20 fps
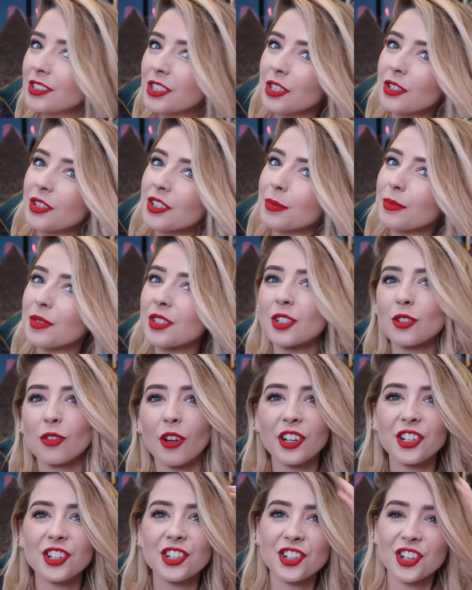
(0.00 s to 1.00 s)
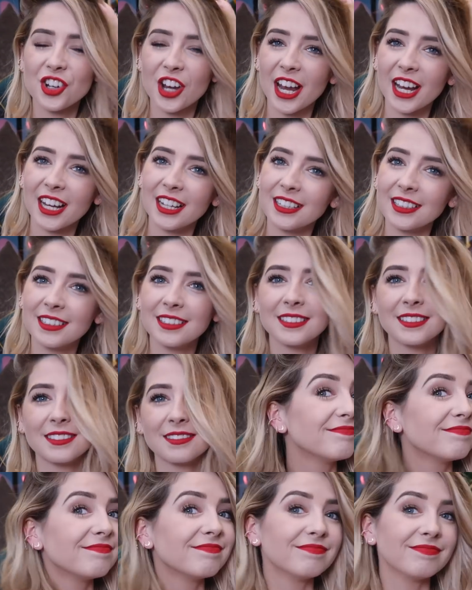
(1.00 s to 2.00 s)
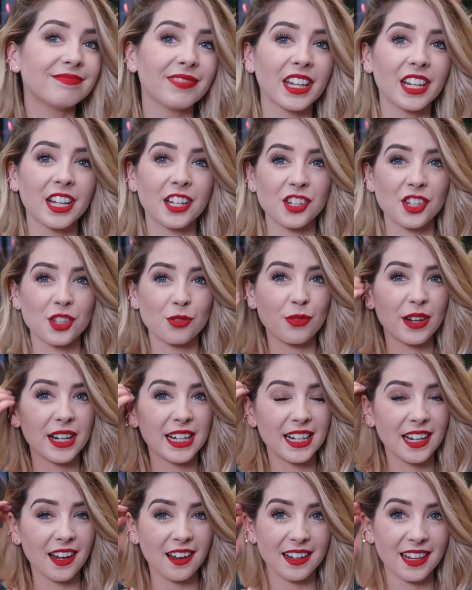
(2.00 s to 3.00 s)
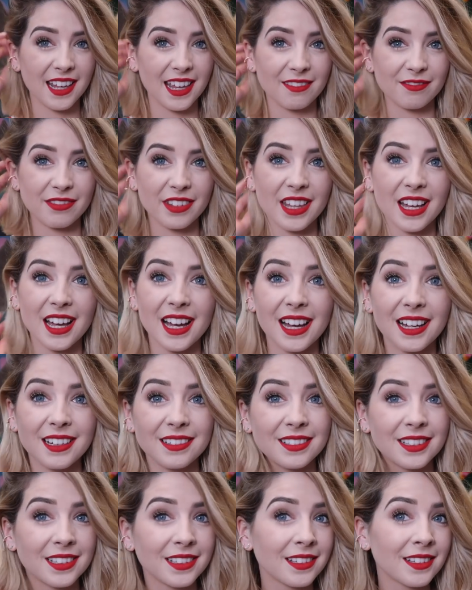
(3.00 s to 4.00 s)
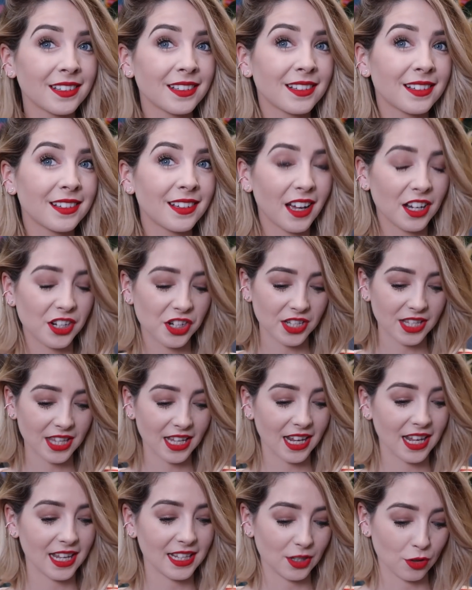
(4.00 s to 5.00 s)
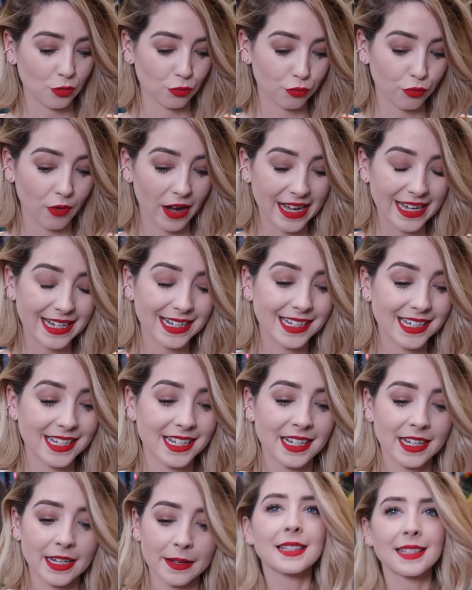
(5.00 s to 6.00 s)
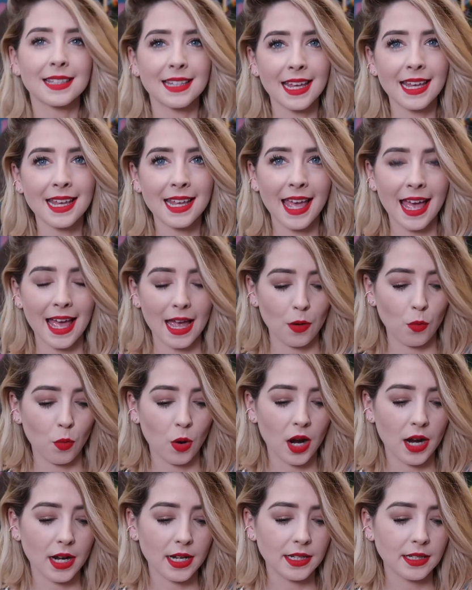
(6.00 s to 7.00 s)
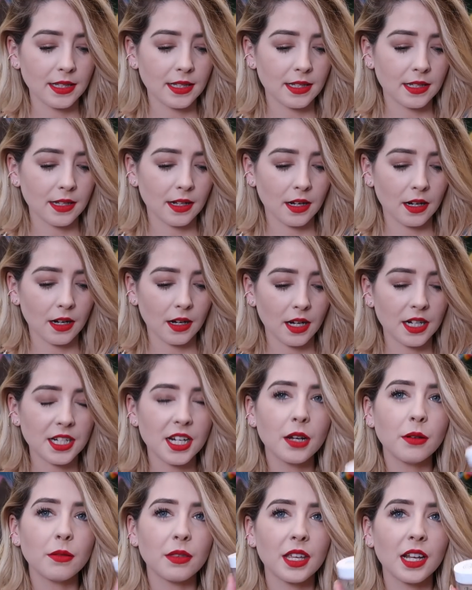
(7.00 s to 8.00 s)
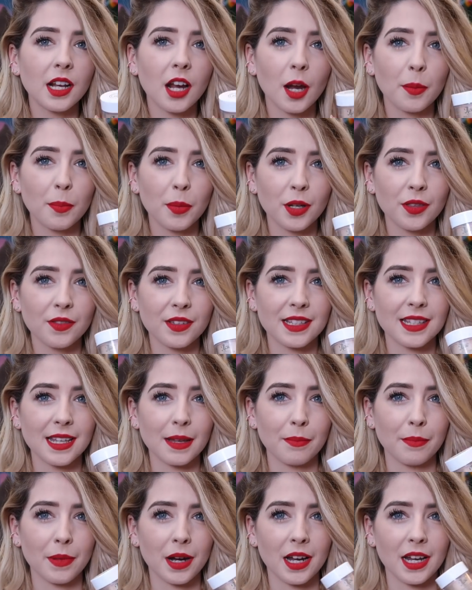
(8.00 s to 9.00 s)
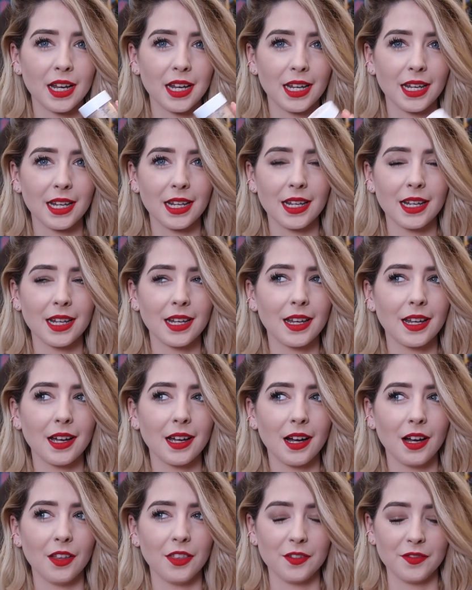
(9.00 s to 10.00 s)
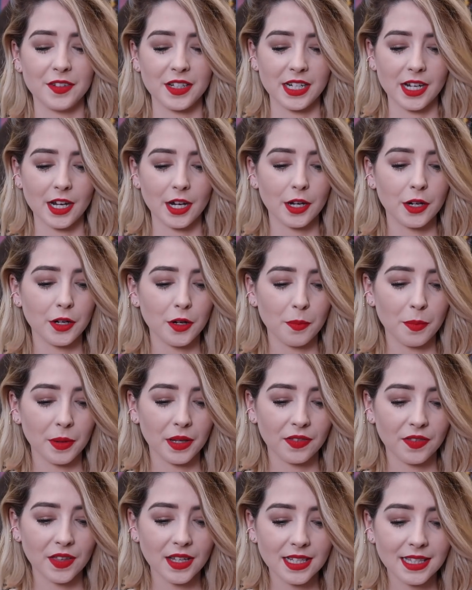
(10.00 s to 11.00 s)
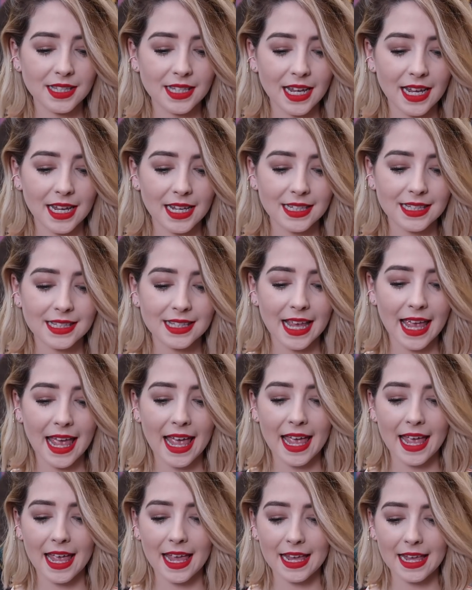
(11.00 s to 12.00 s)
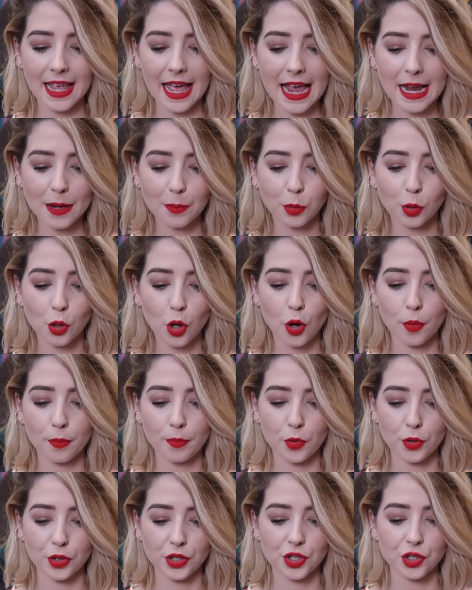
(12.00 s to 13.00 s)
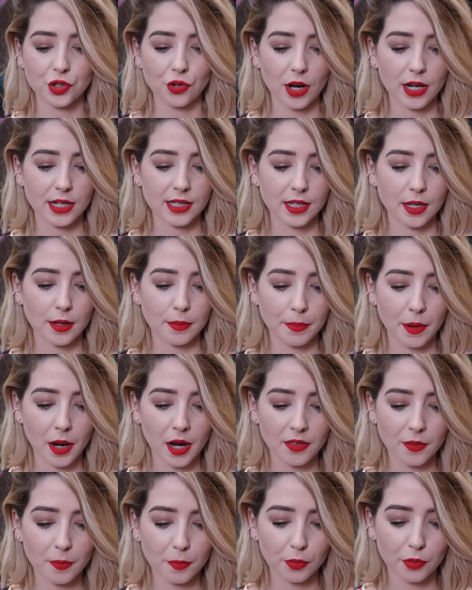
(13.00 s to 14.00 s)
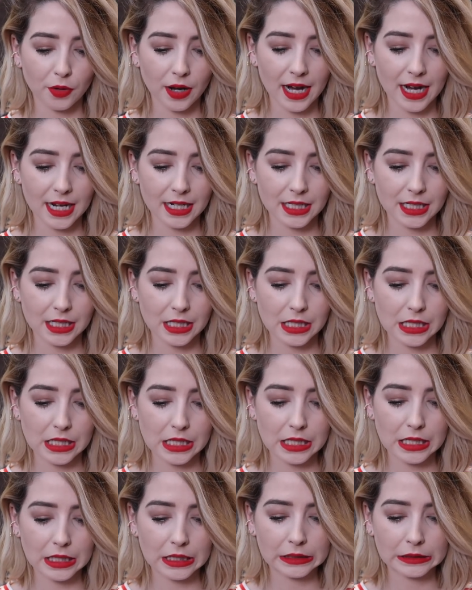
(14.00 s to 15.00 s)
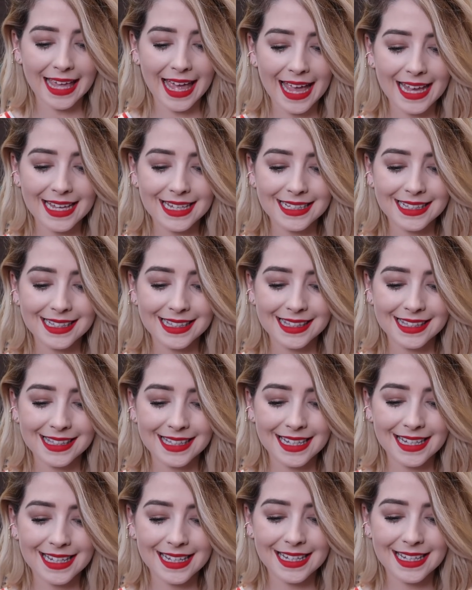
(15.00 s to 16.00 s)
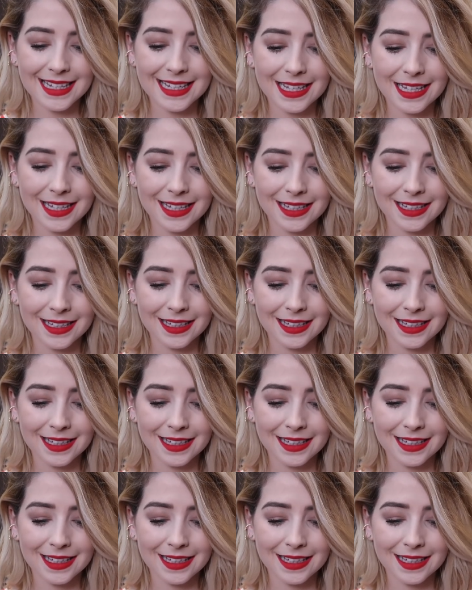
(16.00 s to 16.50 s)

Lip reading: do some scrunching, and I just really like it for that. I just think it's great. Skincare wise, I don't think I put this in my other video, but this is a apricot moisturizer by the brand KCSI.